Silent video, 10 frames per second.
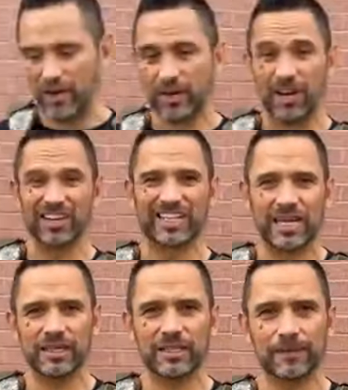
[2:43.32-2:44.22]
carrying it on
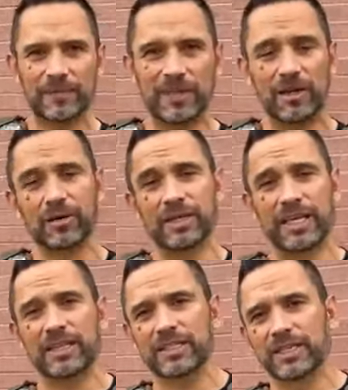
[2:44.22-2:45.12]
kit, and now I'm going
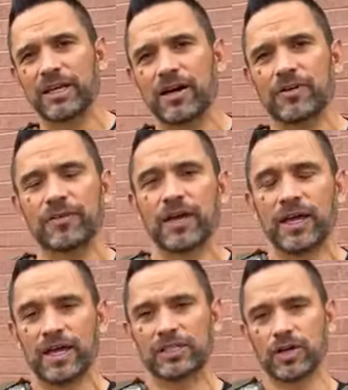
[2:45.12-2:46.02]
to take this kit off
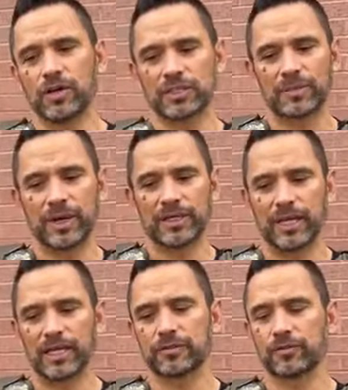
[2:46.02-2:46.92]
and show you some
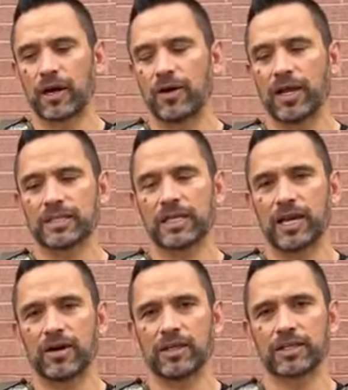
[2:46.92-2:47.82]
ideas for how I like to
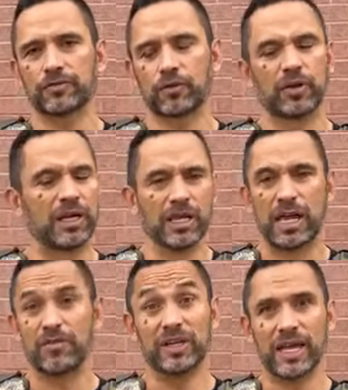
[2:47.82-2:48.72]
carry this for
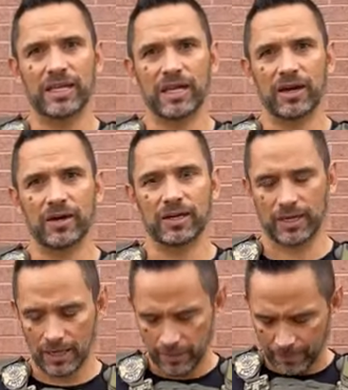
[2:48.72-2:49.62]
everyday carry,
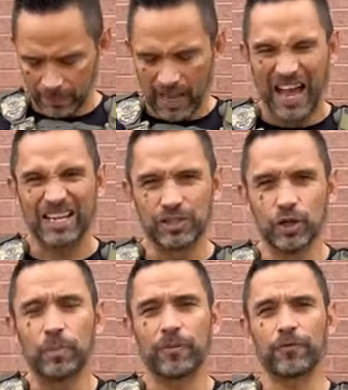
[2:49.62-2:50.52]
okay. I
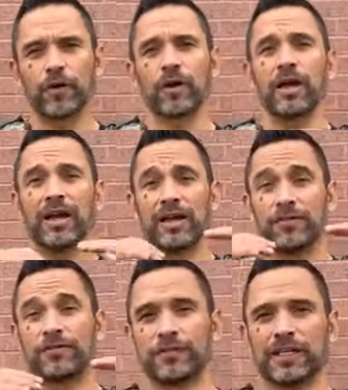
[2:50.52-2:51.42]
do prefer
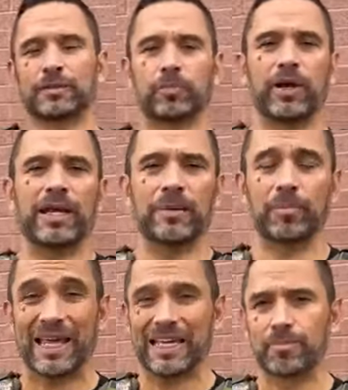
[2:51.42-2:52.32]
fixed
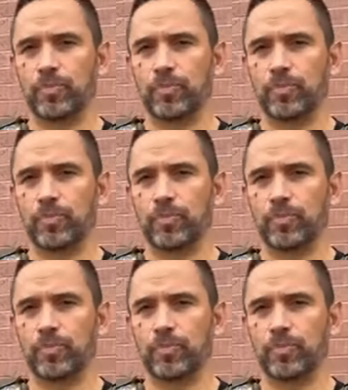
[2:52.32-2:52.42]
blade,